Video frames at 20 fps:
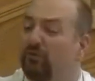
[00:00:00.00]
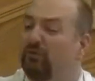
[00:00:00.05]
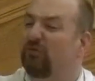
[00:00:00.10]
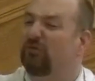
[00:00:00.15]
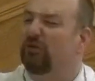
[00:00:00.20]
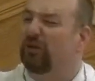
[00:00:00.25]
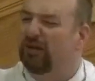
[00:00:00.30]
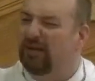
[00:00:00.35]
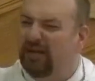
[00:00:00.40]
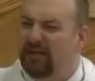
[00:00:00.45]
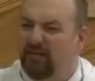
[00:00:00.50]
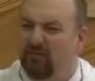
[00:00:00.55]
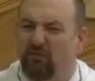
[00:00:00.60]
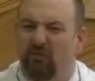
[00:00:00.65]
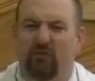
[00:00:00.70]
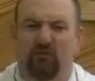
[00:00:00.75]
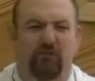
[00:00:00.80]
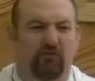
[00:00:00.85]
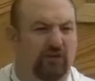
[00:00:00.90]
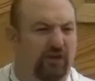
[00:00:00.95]
would
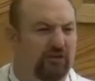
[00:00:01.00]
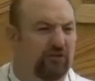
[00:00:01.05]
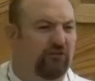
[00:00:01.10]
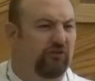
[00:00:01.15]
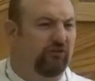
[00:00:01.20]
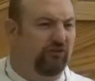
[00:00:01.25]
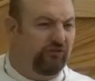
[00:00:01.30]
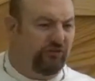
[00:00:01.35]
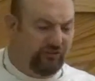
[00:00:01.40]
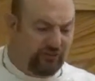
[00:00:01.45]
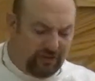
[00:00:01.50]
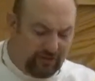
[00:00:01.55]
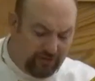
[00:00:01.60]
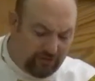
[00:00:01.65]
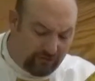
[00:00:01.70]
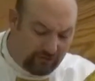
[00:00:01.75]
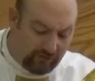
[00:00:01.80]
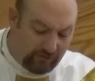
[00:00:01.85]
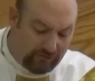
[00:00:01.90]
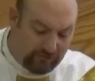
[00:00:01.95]
forgive such
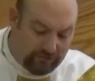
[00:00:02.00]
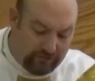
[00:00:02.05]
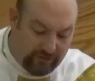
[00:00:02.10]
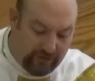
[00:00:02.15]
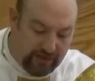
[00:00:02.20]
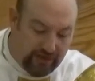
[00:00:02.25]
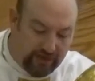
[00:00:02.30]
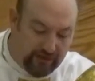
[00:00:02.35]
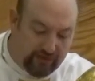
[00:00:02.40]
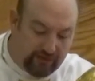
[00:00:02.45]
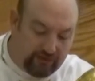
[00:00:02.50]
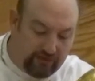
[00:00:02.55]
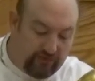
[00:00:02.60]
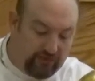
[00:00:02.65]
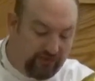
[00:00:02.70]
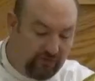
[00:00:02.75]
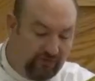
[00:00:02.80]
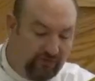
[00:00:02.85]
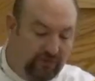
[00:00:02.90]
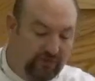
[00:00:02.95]
sins as
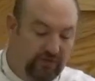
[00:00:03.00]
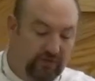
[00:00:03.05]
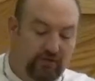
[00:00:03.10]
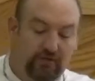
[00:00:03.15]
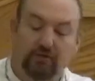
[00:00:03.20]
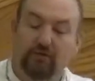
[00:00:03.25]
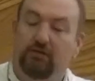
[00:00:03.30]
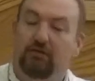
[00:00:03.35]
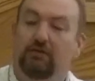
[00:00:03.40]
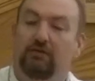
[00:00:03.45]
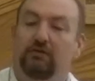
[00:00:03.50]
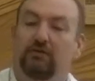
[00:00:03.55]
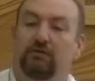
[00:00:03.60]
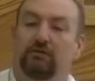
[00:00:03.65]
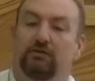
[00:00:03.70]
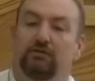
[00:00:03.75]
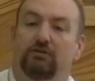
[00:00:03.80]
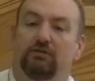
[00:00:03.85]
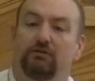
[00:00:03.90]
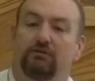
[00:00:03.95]
these.
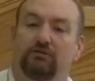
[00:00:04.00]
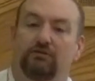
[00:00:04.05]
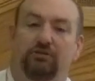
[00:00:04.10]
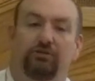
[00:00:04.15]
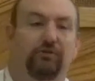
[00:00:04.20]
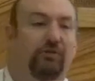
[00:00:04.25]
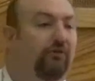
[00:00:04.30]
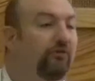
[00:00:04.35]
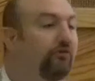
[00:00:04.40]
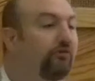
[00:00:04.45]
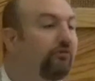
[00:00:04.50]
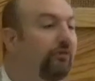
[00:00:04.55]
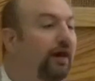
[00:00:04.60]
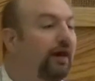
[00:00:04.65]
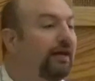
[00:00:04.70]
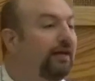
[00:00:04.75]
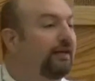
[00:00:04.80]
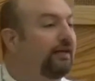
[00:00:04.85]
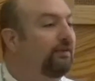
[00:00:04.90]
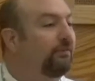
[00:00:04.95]
Judas
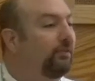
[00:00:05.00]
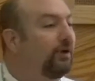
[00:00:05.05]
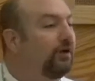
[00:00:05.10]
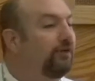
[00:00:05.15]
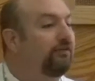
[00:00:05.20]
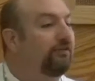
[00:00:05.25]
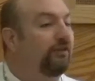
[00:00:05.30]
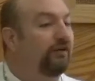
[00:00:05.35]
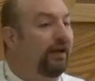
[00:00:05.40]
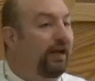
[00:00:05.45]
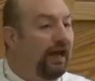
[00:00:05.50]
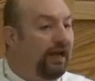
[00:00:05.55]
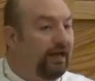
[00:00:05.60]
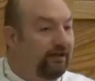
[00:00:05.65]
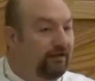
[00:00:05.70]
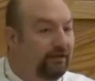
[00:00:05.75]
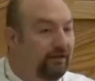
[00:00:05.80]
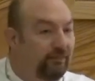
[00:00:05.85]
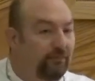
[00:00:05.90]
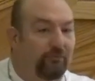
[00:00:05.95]
finally went and
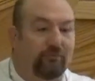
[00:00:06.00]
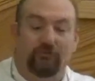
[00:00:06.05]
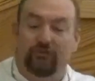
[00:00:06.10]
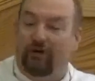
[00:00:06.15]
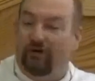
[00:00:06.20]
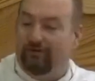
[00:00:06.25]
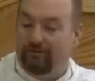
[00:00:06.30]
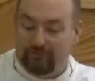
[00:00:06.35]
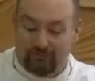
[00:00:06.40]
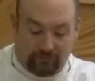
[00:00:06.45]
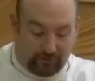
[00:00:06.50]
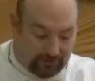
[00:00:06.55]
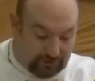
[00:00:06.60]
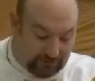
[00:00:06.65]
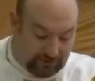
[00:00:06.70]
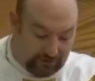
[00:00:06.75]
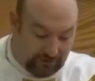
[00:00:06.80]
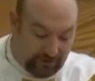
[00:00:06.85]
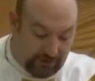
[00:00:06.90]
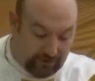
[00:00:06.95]
hanged himself for
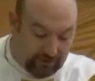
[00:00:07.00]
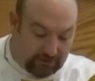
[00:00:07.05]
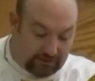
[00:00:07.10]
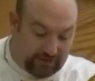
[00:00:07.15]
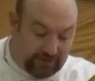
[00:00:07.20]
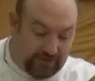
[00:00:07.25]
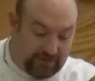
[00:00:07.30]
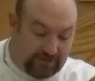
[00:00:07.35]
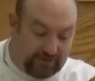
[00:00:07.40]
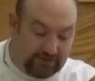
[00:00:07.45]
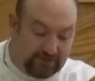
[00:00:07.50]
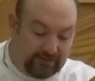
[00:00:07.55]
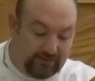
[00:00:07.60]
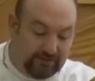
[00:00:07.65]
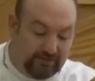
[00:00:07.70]
his foul deed.